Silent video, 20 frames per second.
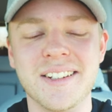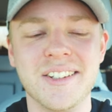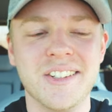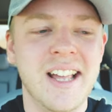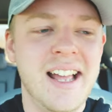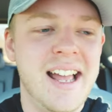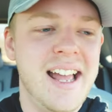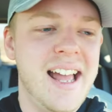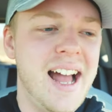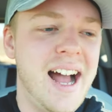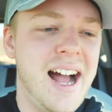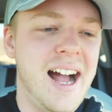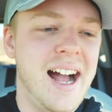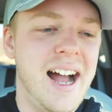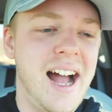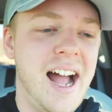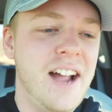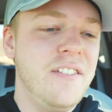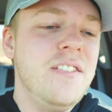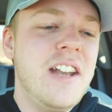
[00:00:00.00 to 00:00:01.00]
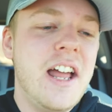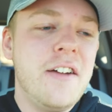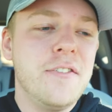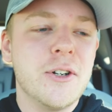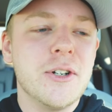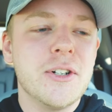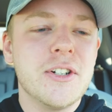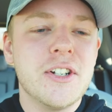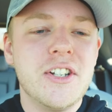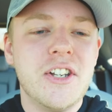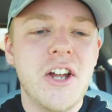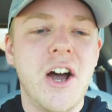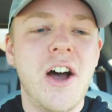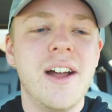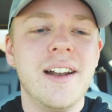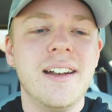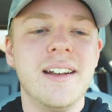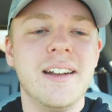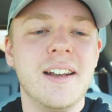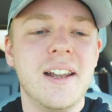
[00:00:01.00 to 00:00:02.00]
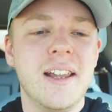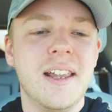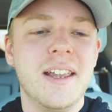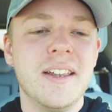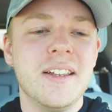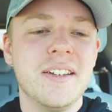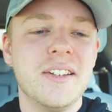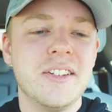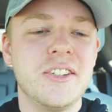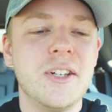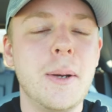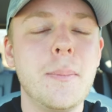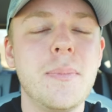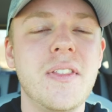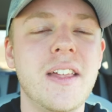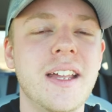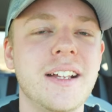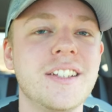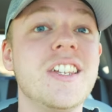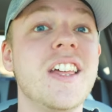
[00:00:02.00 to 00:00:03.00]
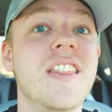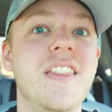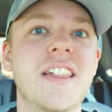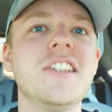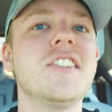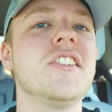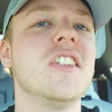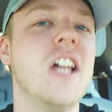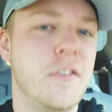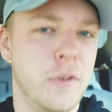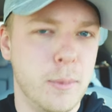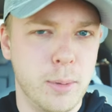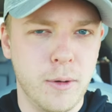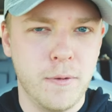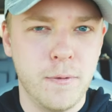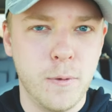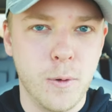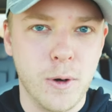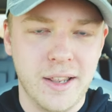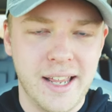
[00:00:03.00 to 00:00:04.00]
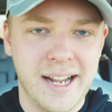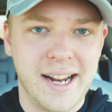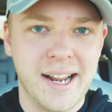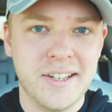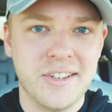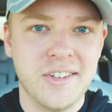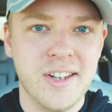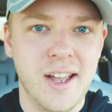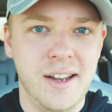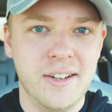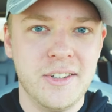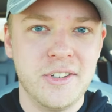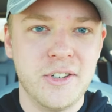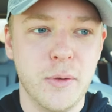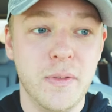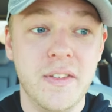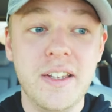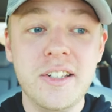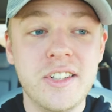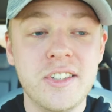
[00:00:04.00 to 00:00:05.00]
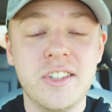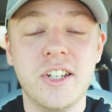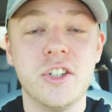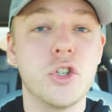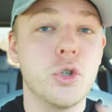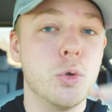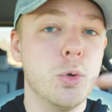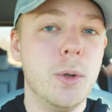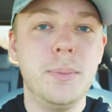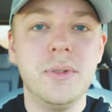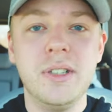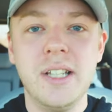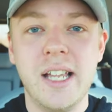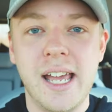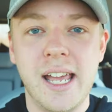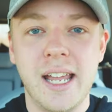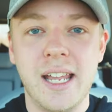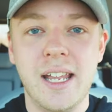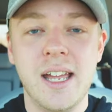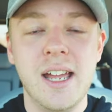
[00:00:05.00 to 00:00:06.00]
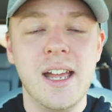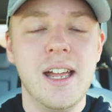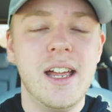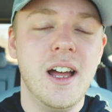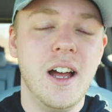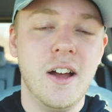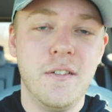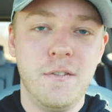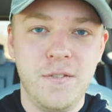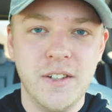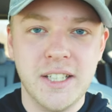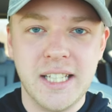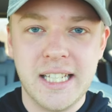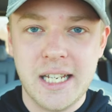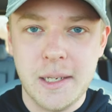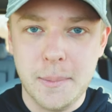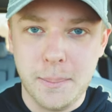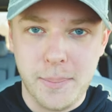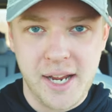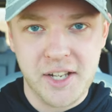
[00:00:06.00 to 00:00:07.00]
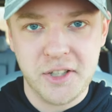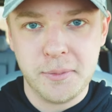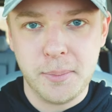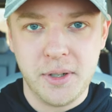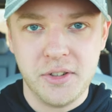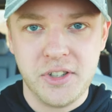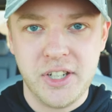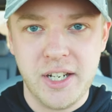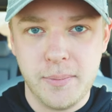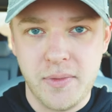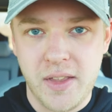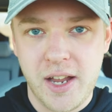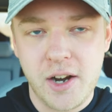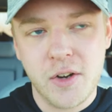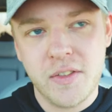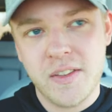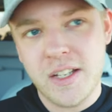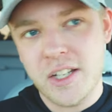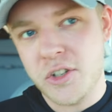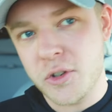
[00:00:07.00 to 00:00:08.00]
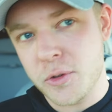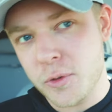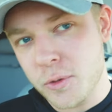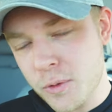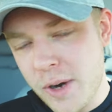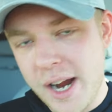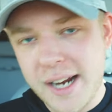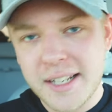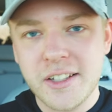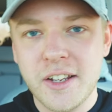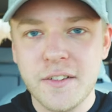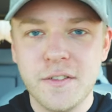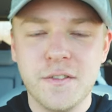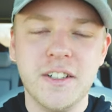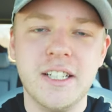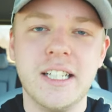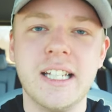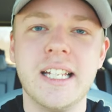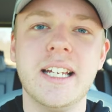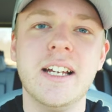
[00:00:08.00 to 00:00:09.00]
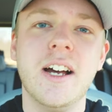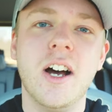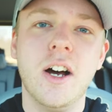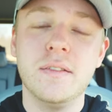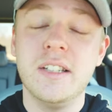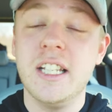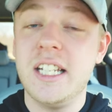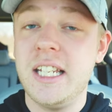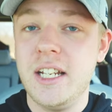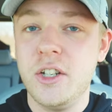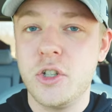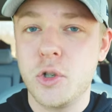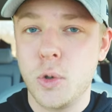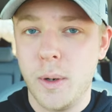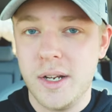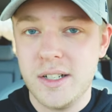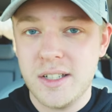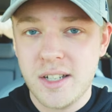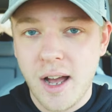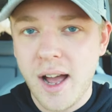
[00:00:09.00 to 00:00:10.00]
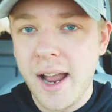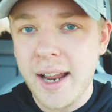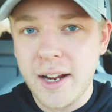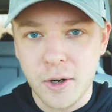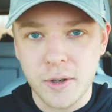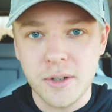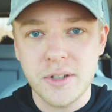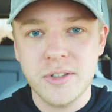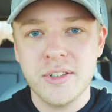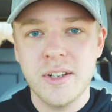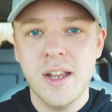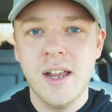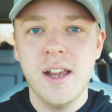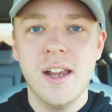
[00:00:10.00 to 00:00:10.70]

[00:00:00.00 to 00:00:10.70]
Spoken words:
is I've never done something to this level before, like I said. So this is a AAA affiliate baseball team. They are the direct affiliate of the Detroit Tigers.